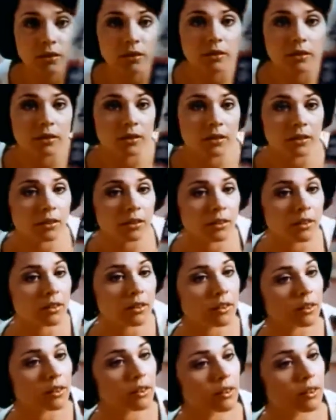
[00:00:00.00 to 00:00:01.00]

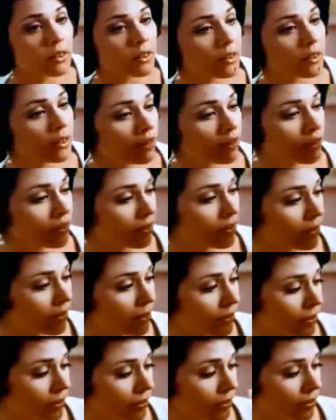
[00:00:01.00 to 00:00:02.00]
disinfectant basin tub
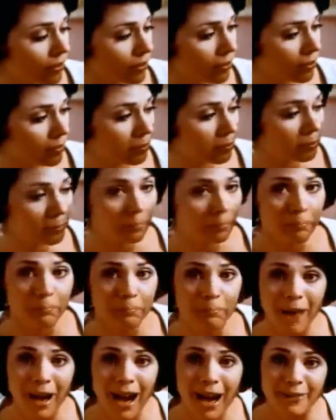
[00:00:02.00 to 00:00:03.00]
and tile cleaner.
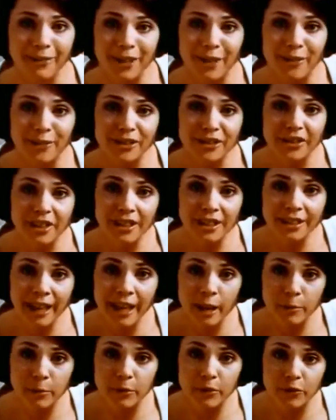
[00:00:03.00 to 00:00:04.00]
I've never seen
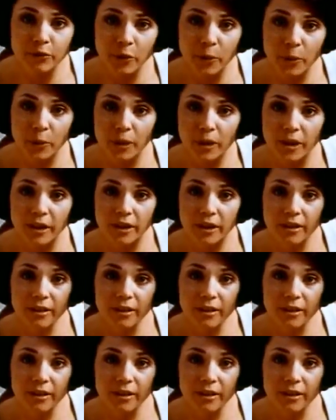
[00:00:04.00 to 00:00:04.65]
that before.